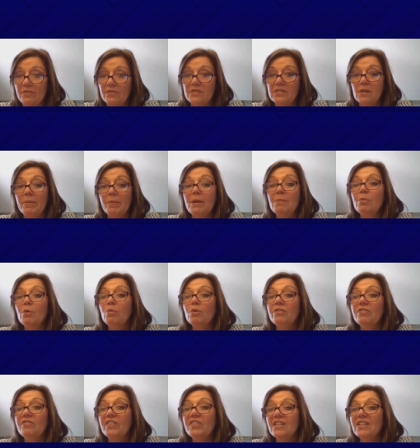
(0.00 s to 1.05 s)
Some people will
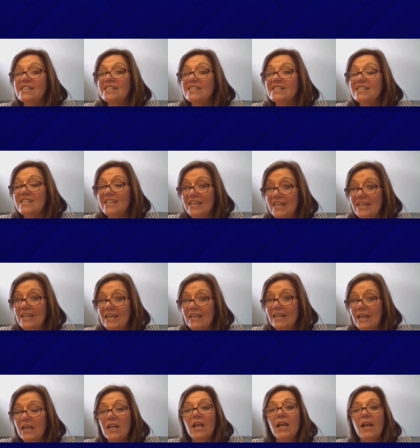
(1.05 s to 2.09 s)
fill a sink
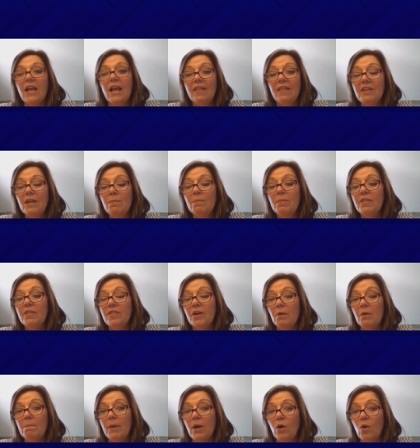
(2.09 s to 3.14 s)
and then put their
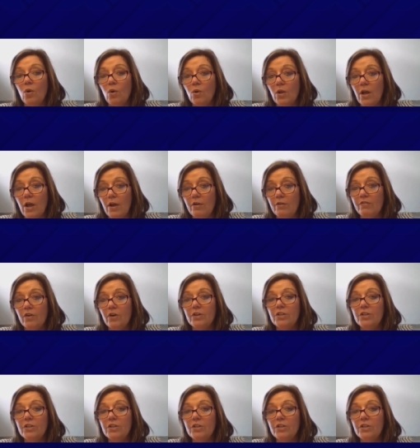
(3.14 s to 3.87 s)
bowl over.